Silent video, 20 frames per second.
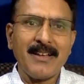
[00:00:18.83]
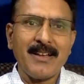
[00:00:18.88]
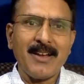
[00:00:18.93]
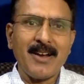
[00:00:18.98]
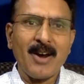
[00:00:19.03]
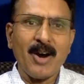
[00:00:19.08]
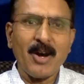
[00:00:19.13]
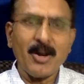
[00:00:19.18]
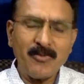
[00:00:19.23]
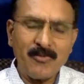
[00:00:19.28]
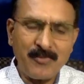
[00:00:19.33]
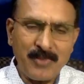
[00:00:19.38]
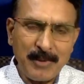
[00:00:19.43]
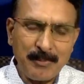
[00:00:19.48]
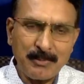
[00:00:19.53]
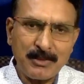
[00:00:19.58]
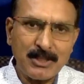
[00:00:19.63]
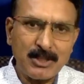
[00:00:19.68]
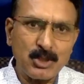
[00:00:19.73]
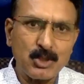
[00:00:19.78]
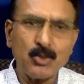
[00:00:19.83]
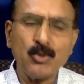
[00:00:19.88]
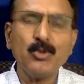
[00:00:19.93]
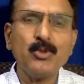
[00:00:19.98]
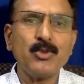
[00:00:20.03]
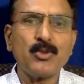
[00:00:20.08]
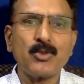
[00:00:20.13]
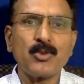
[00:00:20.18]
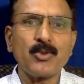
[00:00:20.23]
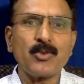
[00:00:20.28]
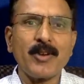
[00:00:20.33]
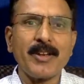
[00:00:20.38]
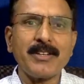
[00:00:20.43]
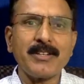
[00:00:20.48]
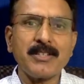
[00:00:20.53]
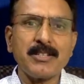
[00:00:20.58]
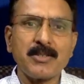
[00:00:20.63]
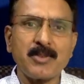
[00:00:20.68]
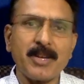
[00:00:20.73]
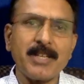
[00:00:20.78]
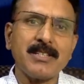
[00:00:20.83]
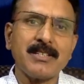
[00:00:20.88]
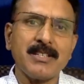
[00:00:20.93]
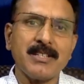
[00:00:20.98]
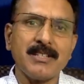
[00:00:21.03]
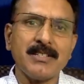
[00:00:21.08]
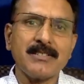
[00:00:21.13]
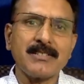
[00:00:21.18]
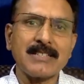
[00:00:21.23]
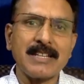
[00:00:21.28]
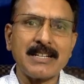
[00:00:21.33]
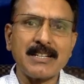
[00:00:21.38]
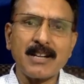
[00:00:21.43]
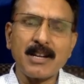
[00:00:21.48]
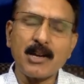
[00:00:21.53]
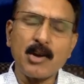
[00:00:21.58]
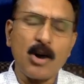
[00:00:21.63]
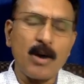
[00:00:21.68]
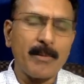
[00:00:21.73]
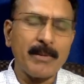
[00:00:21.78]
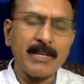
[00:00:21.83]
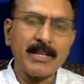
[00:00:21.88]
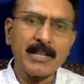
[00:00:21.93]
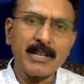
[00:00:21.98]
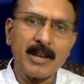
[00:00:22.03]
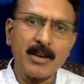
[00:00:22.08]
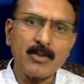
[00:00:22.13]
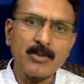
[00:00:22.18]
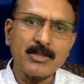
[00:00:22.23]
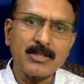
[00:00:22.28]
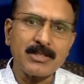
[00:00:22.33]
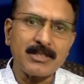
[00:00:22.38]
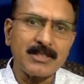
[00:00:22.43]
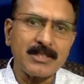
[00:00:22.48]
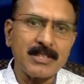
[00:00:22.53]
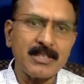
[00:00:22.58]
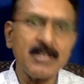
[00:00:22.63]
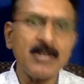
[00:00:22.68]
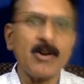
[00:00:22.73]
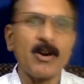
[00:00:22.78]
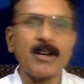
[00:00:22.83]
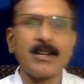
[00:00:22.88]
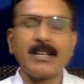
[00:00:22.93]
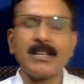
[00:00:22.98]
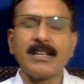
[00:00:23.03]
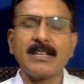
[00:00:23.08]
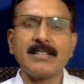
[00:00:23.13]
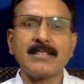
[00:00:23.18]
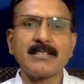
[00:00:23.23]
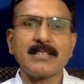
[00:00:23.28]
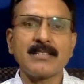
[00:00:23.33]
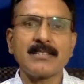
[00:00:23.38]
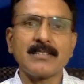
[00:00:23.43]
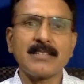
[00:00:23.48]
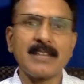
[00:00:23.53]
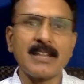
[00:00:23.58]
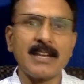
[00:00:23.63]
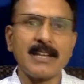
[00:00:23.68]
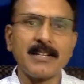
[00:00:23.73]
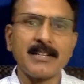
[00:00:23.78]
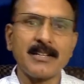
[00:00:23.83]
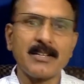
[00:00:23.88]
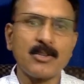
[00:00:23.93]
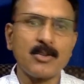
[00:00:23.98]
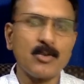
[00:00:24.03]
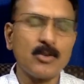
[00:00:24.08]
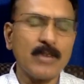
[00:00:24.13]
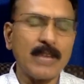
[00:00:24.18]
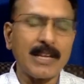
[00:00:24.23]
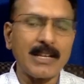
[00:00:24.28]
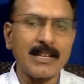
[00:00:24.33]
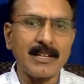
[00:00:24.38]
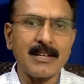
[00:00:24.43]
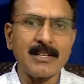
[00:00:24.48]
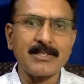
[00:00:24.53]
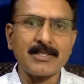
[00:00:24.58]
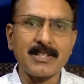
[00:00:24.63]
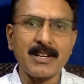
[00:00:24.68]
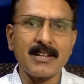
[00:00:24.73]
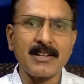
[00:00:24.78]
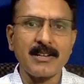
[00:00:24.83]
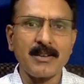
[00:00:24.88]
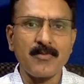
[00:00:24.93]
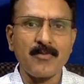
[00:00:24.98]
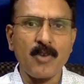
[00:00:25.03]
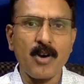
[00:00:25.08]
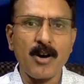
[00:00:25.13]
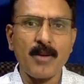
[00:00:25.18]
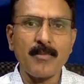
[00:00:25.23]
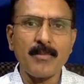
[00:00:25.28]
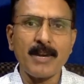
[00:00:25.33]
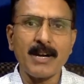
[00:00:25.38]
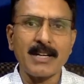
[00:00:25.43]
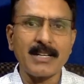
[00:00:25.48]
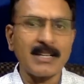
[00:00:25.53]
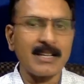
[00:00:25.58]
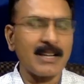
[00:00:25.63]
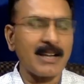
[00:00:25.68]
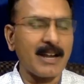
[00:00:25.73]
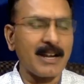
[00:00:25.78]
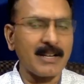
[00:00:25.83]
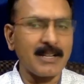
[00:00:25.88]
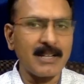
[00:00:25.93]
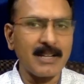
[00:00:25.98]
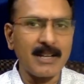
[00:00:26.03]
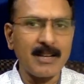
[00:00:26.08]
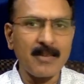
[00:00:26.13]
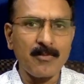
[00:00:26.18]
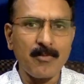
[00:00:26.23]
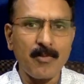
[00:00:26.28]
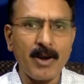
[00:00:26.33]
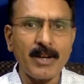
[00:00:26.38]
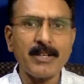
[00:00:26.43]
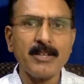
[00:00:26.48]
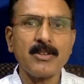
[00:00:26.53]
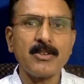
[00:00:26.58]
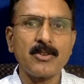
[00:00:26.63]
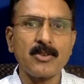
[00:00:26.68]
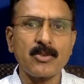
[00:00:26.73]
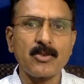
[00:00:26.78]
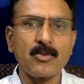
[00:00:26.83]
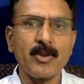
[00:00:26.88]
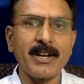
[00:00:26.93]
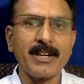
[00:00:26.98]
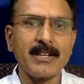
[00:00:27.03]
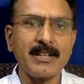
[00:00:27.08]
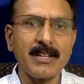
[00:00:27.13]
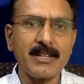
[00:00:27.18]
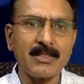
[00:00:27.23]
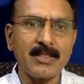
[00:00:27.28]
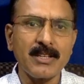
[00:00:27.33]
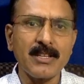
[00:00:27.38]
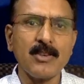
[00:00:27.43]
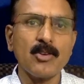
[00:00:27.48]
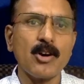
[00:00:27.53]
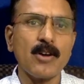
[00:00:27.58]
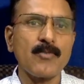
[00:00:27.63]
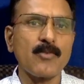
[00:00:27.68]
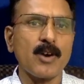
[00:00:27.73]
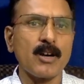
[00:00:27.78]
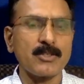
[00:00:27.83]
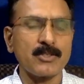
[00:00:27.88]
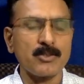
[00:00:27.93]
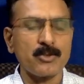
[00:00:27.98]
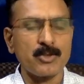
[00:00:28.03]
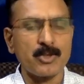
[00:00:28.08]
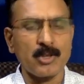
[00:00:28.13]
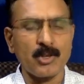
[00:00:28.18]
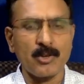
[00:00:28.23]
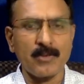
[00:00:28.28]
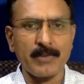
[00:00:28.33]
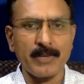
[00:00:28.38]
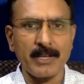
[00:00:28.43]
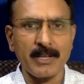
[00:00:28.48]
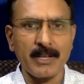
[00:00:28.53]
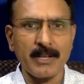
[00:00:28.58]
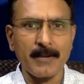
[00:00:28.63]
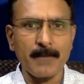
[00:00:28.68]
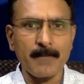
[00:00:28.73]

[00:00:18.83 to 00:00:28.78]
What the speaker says: On 5th June 2020, central government announced three ordinances related to agricultural reform under Article 123 of Constitution of India.